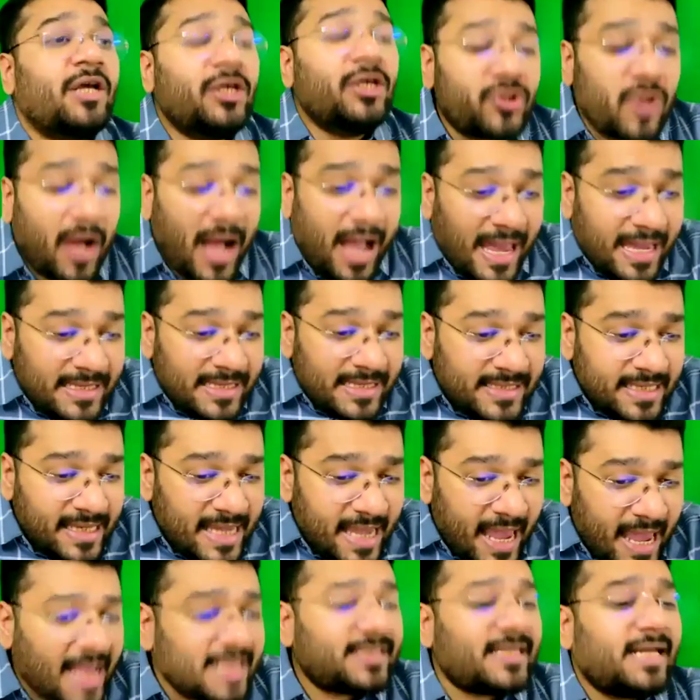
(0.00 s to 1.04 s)
So
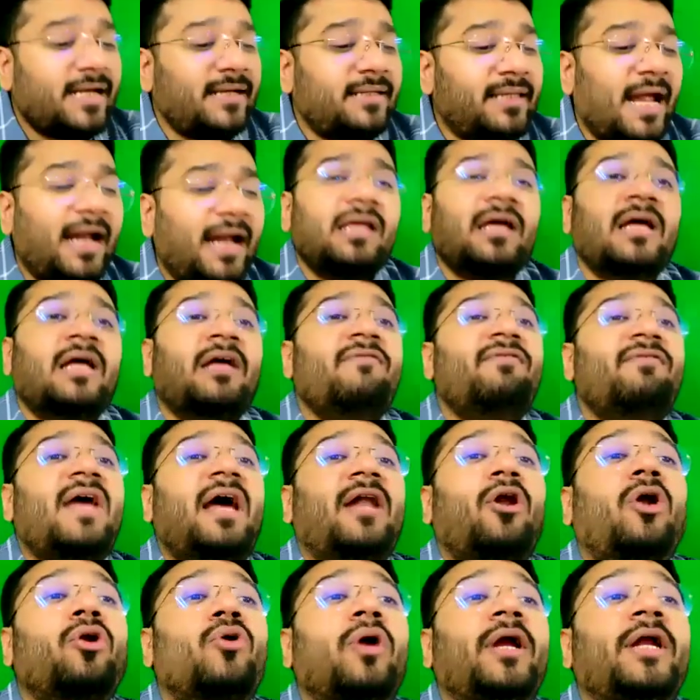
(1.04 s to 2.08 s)
ICAI said that we are
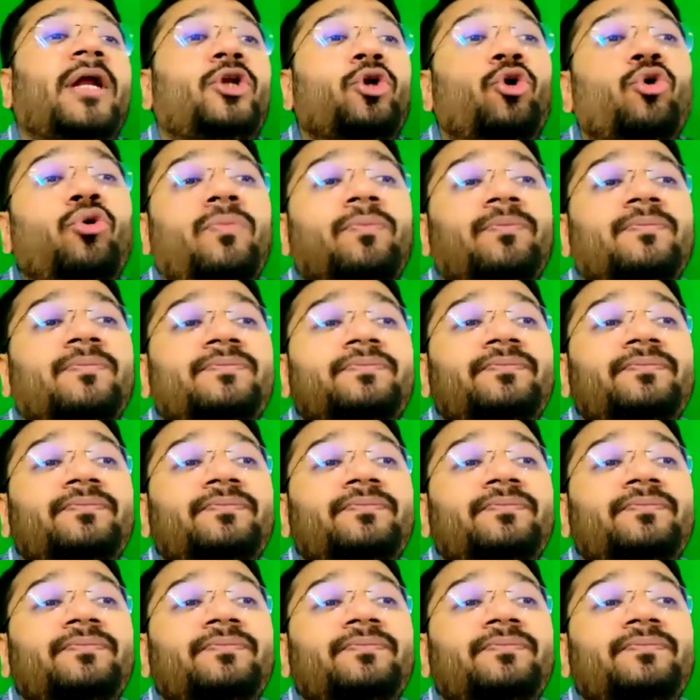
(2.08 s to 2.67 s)
not going to